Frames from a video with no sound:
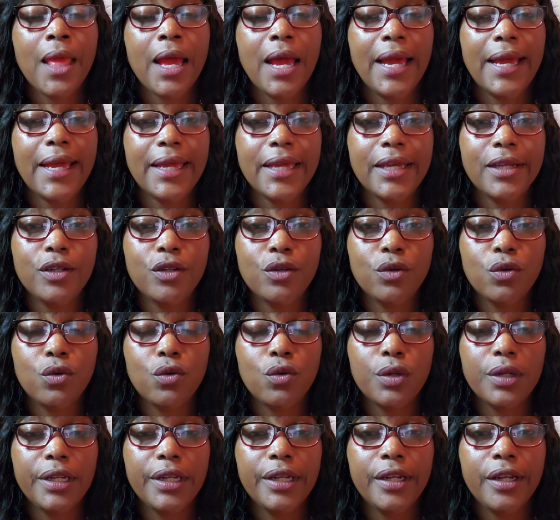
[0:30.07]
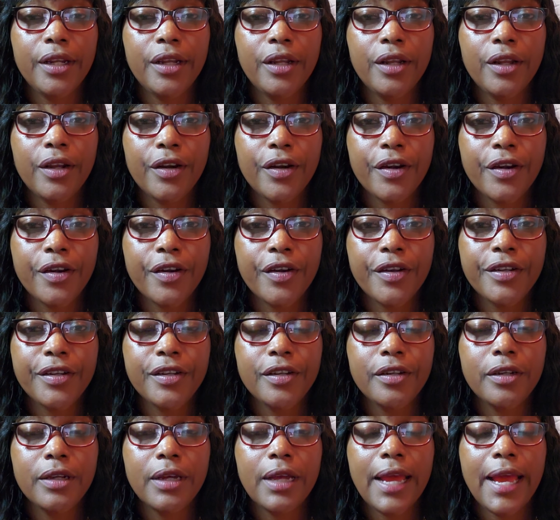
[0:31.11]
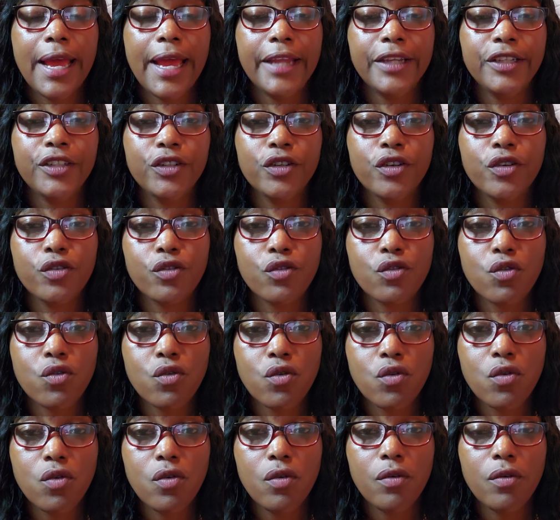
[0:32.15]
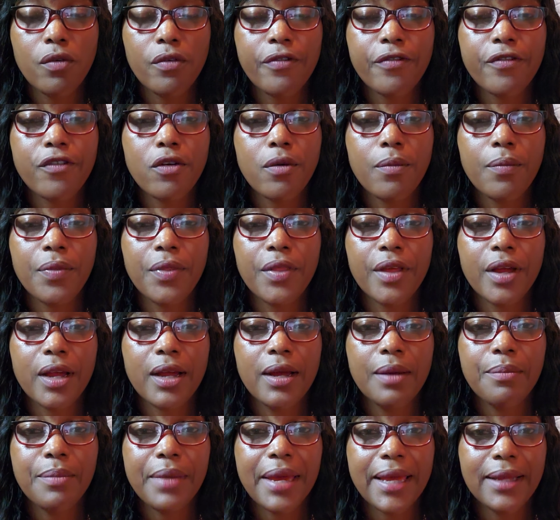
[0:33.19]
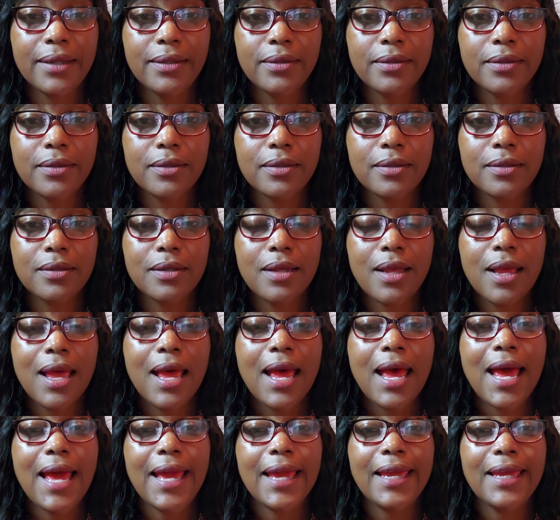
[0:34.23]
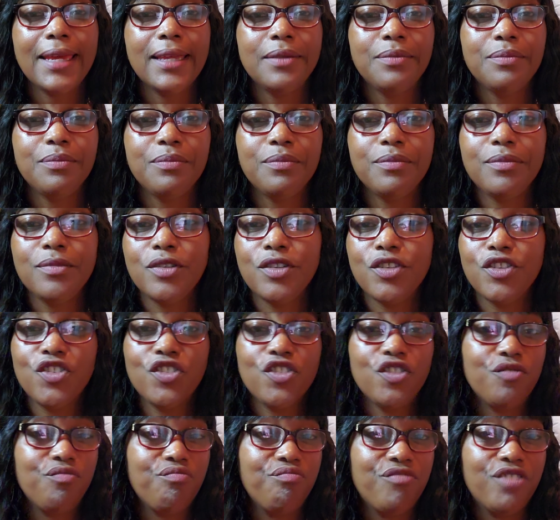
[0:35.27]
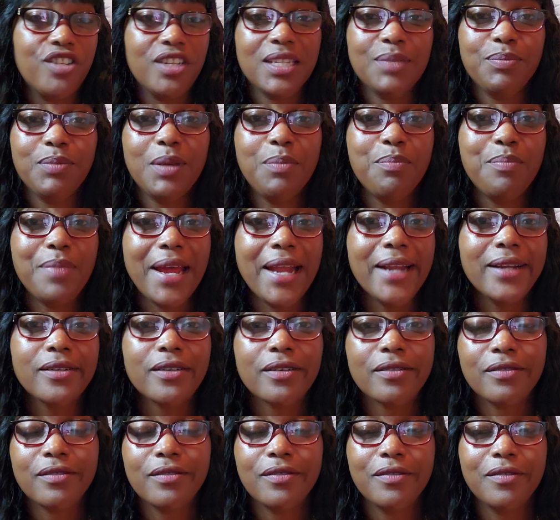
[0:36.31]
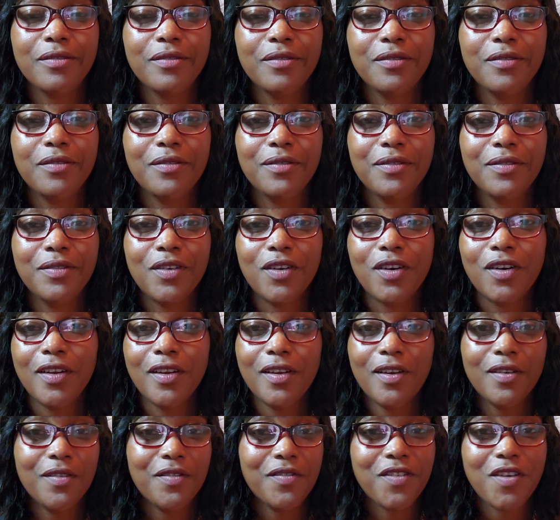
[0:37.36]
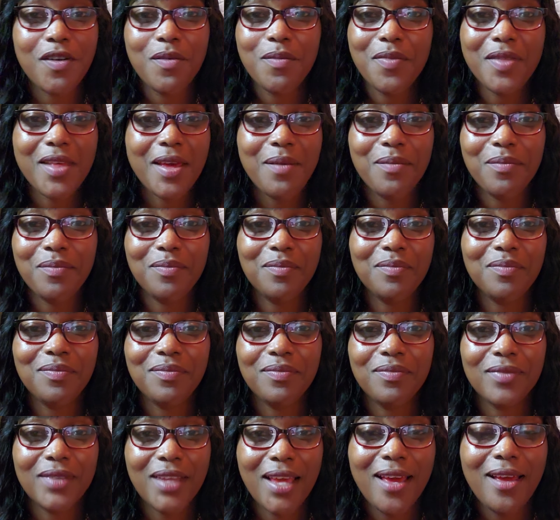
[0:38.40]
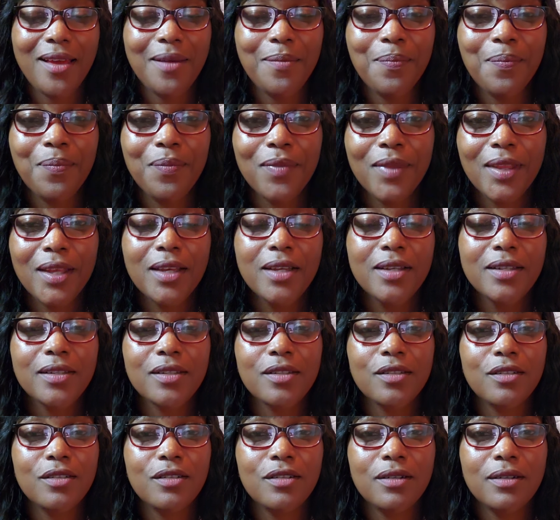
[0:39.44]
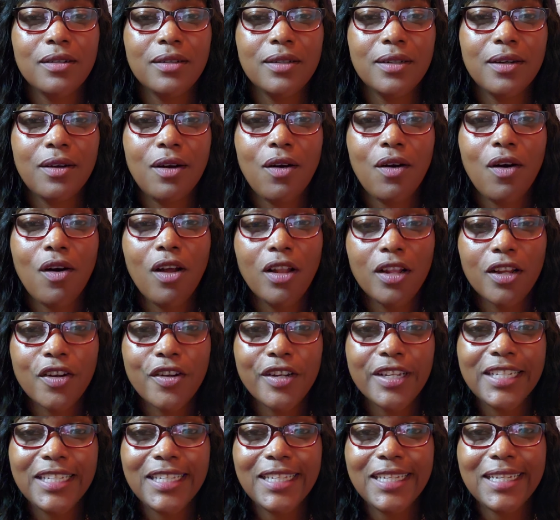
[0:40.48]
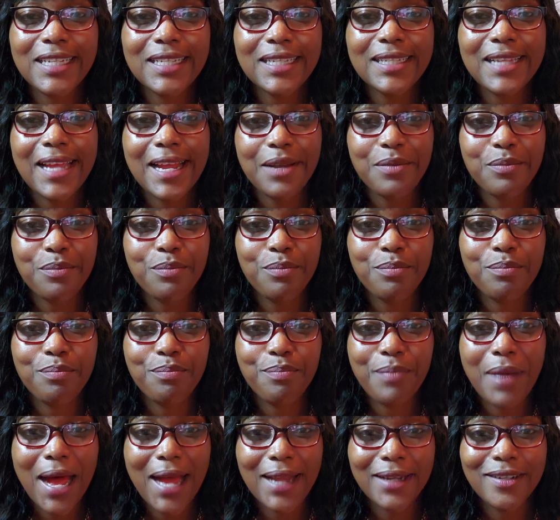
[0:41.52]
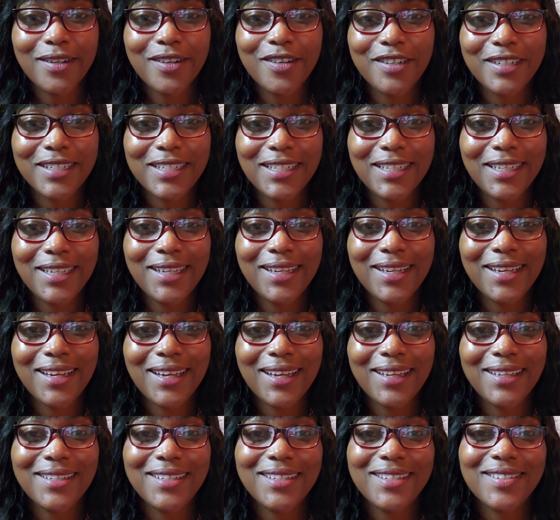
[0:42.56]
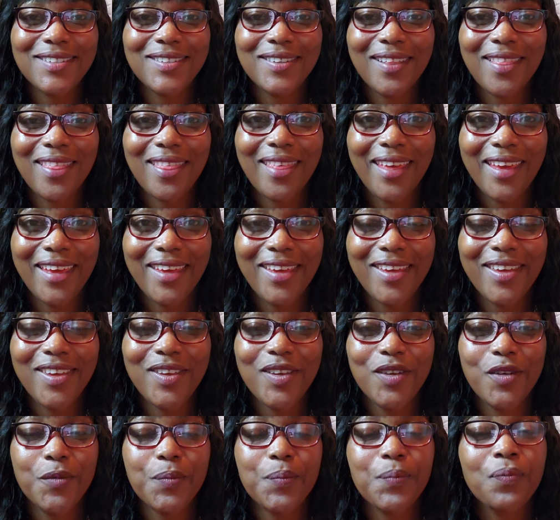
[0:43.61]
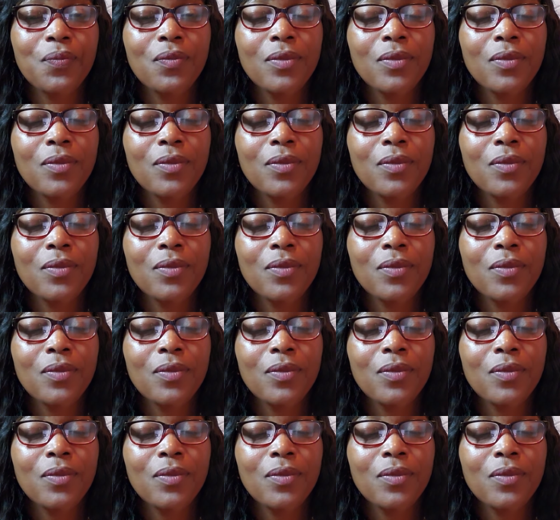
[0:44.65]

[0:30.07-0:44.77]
I can only learn and grow from the comments. I can just be better from them. Yeah. So all critique is not bad critique. So thank you.